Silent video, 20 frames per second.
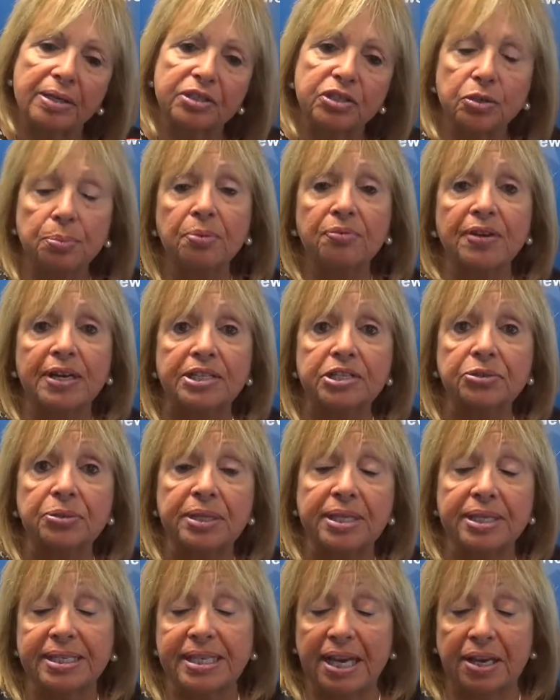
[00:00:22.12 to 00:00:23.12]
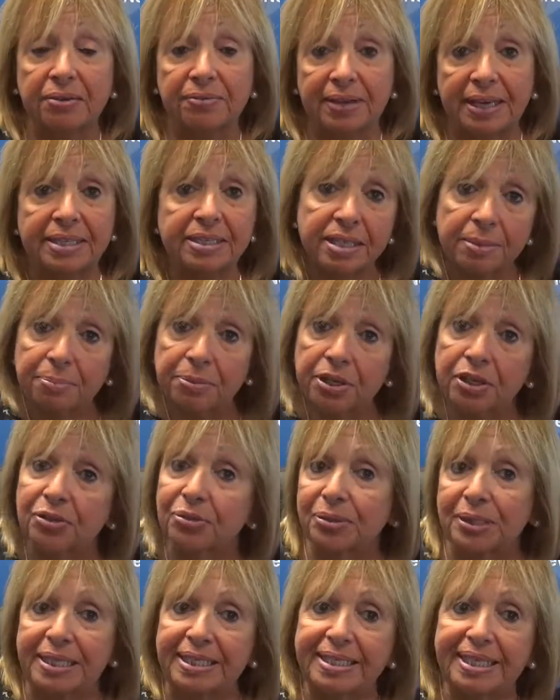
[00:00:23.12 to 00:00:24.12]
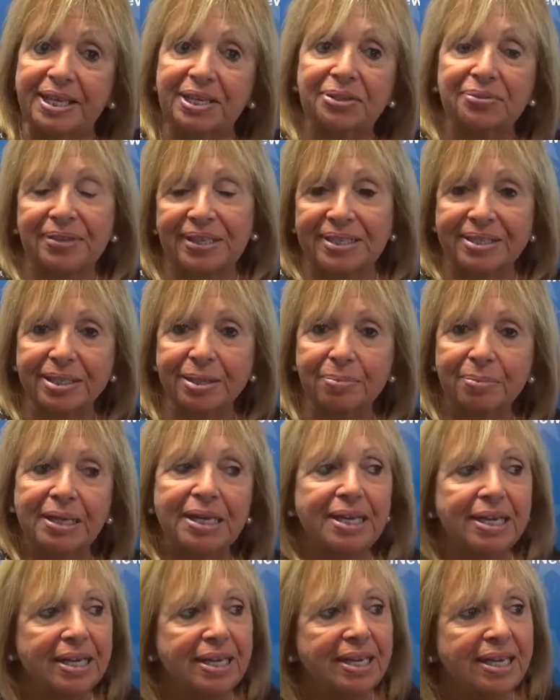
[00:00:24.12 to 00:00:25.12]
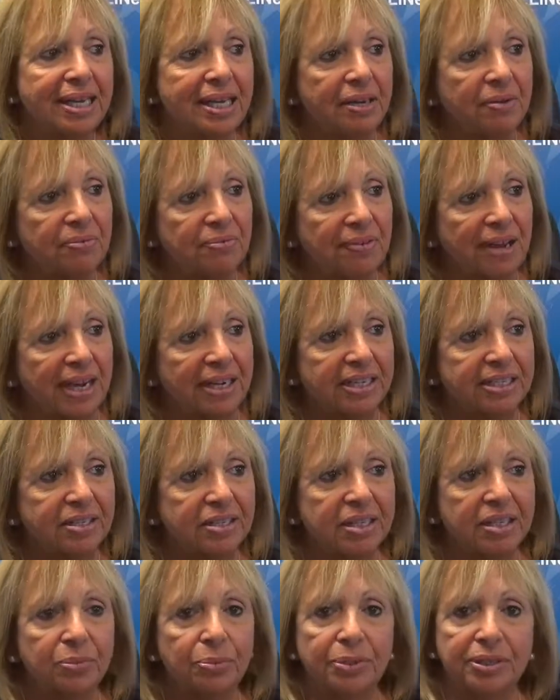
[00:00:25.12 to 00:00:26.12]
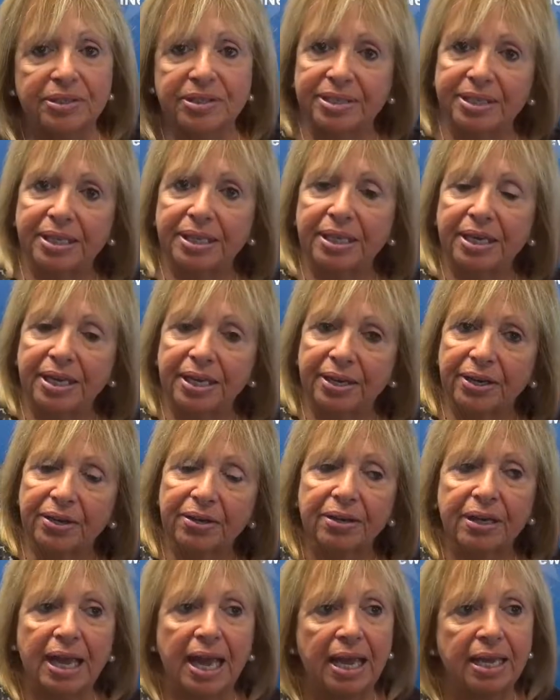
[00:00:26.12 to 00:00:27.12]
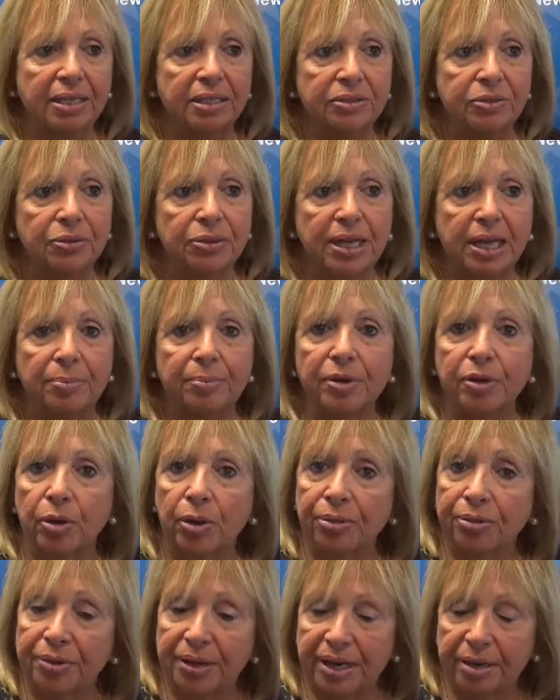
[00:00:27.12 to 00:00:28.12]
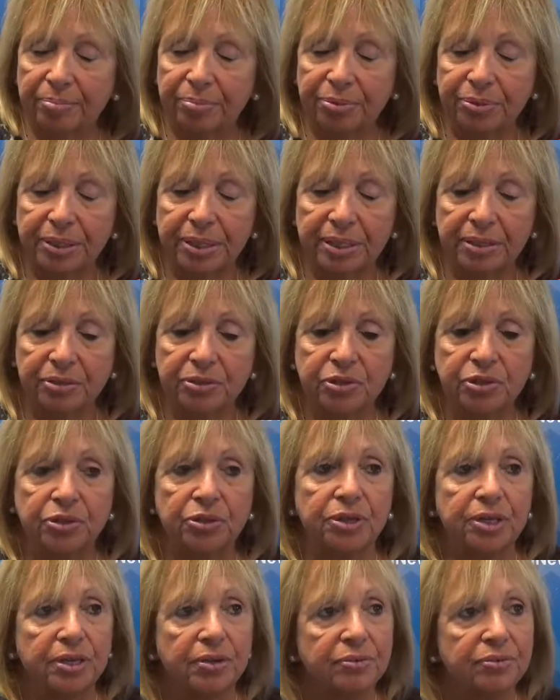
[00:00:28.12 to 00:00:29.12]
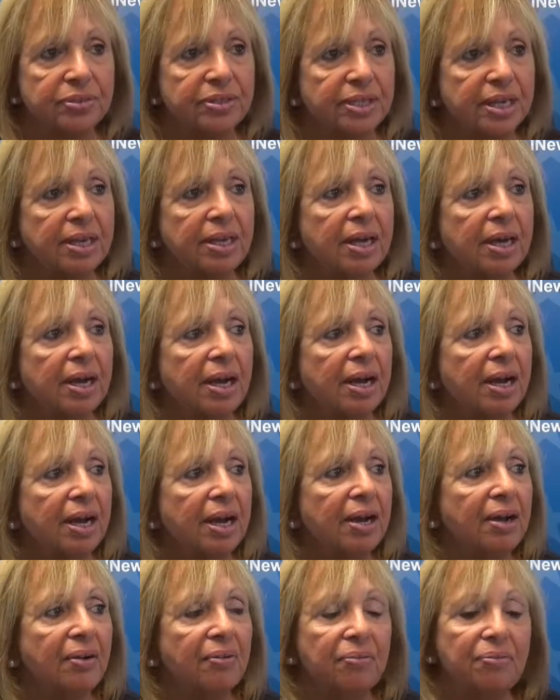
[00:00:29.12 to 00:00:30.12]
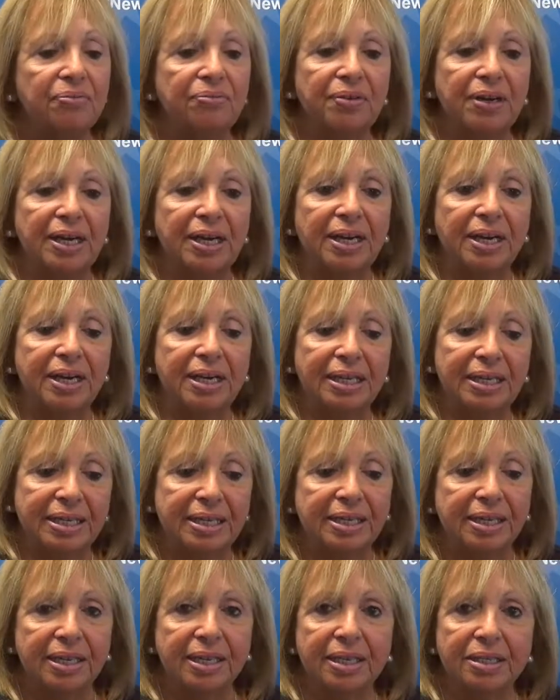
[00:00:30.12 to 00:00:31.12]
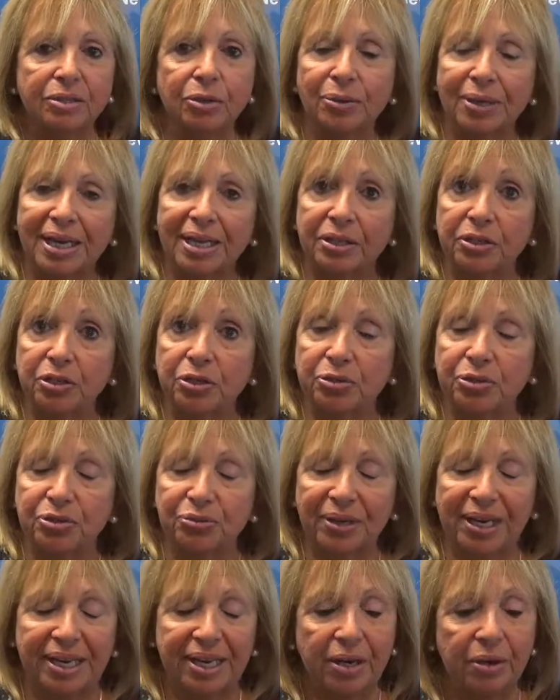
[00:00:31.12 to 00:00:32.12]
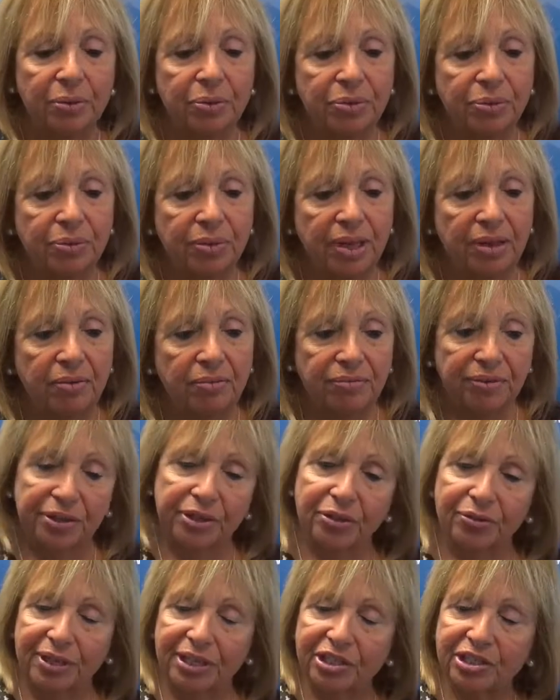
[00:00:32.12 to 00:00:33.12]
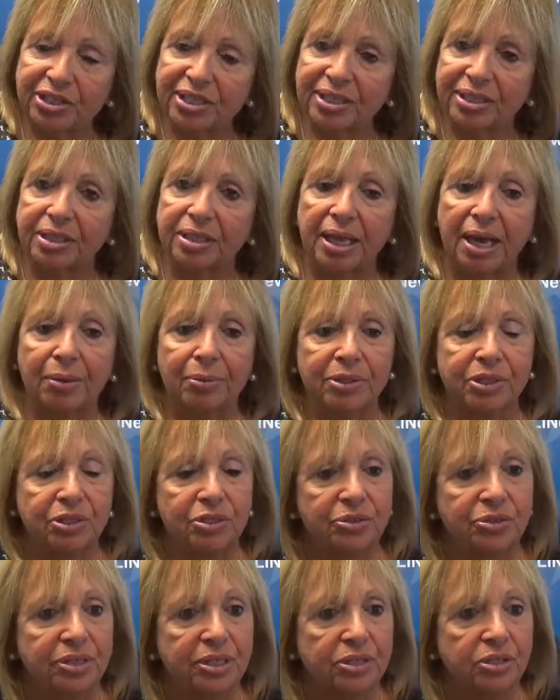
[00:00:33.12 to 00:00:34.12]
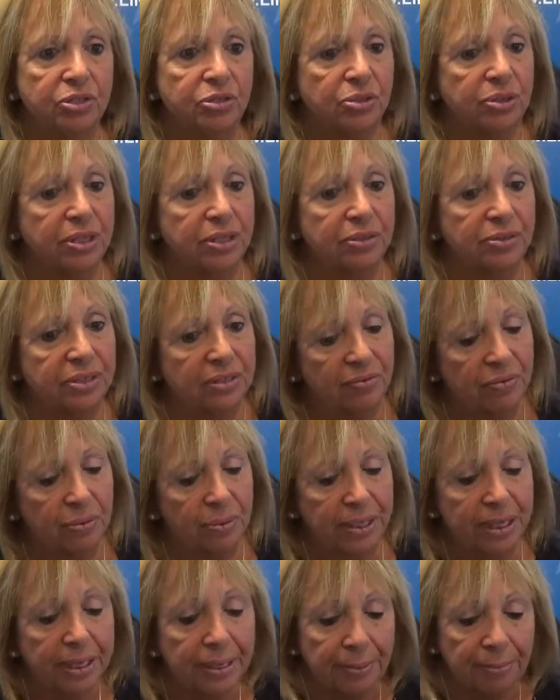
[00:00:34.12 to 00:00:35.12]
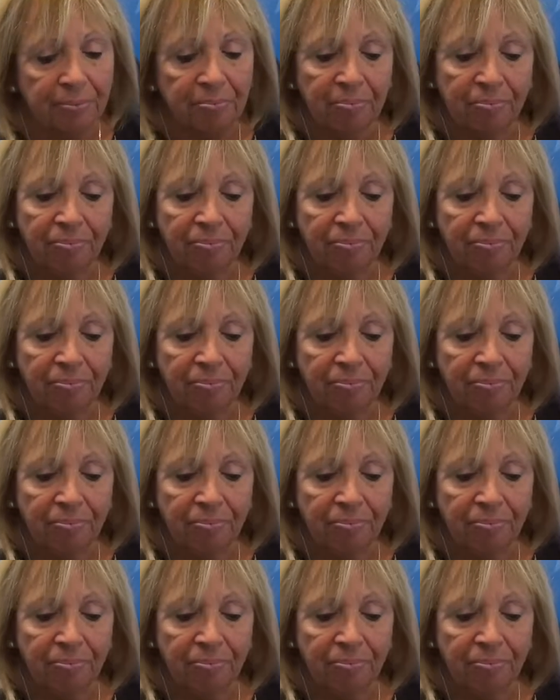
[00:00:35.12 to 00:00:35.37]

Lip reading: supervisor of the town of Islip, the great town of Islip. In fact, we're sitting here at Long Island MacArthur Airport in the studios of Long Island News Radio. They are very gracious and allow us to use their studios every week.